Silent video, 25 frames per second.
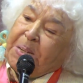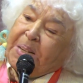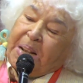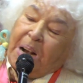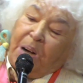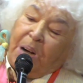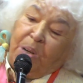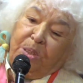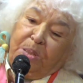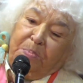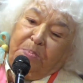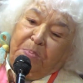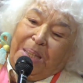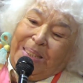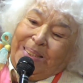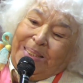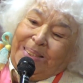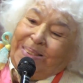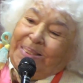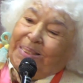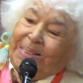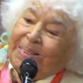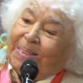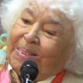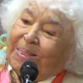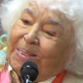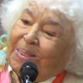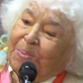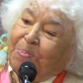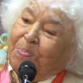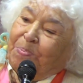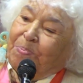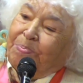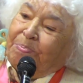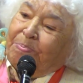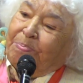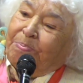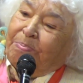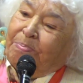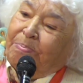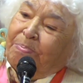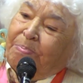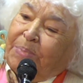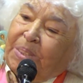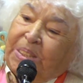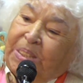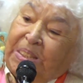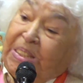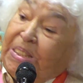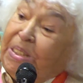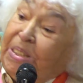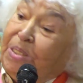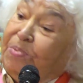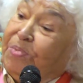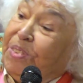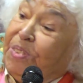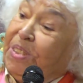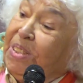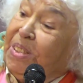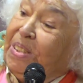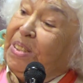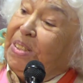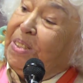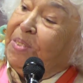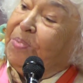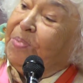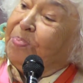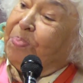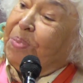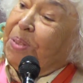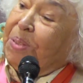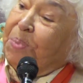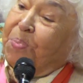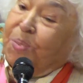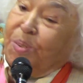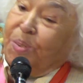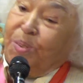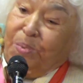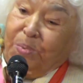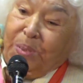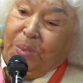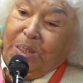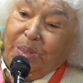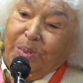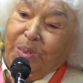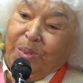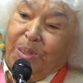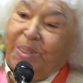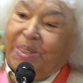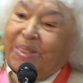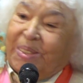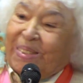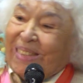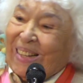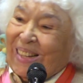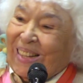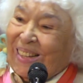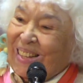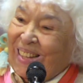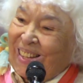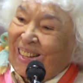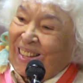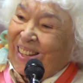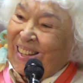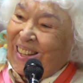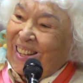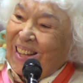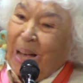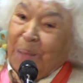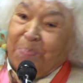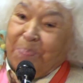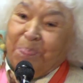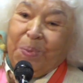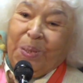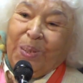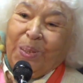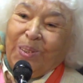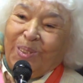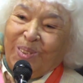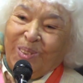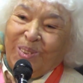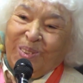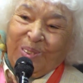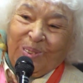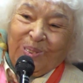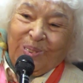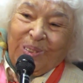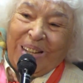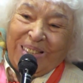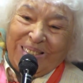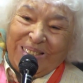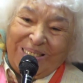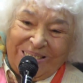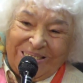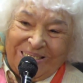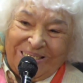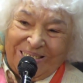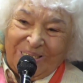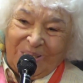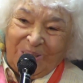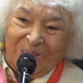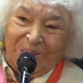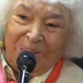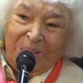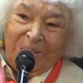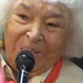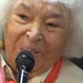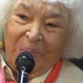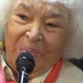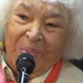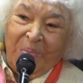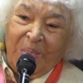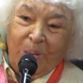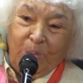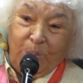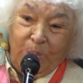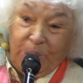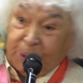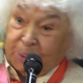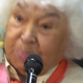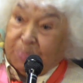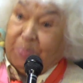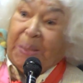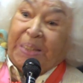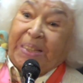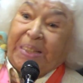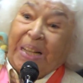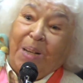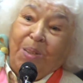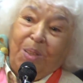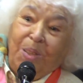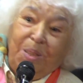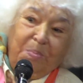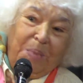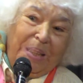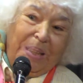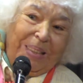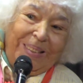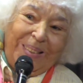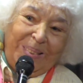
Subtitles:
our mind. Even if people will not applaud to us, we speak our mind.